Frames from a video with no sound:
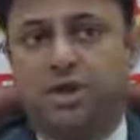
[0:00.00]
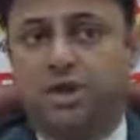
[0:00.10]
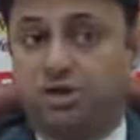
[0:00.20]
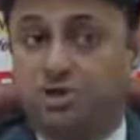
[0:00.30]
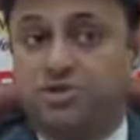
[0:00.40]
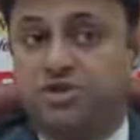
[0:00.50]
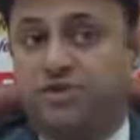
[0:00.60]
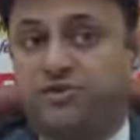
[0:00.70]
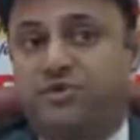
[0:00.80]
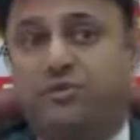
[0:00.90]
It also
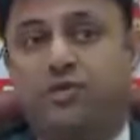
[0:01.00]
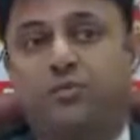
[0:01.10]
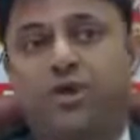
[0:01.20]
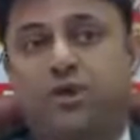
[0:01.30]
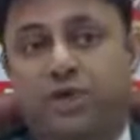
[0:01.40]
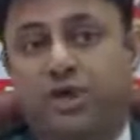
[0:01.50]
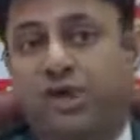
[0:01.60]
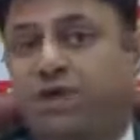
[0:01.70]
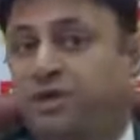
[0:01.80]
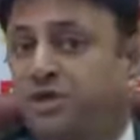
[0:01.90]
suffers from liquidity
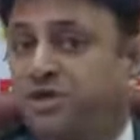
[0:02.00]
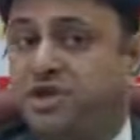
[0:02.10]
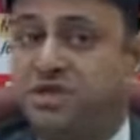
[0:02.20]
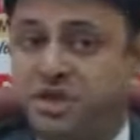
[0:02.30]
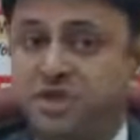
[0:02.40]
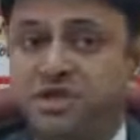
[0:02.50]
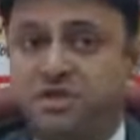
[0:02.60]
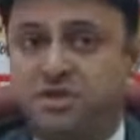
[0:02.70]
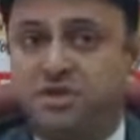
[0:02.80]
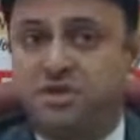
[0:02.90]
and interest rate
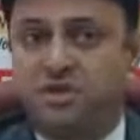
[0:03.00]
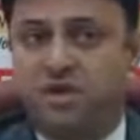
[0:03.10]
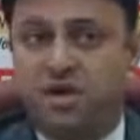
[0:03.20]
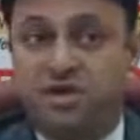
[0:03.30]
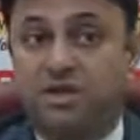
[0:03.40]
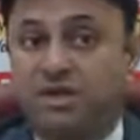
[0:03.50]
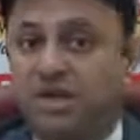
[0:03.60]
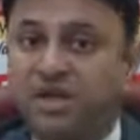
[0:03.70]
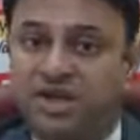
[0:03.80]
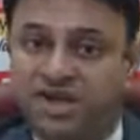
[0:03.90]
changes rather
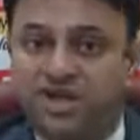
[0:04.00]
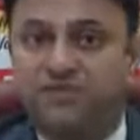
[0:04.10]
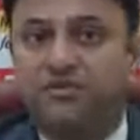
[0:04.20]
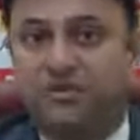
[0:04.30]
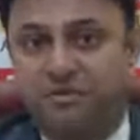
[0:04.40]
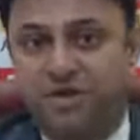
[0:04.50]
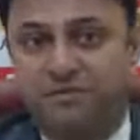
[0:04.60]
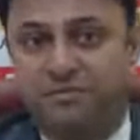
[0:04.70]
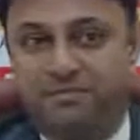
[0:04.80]
than gain from them.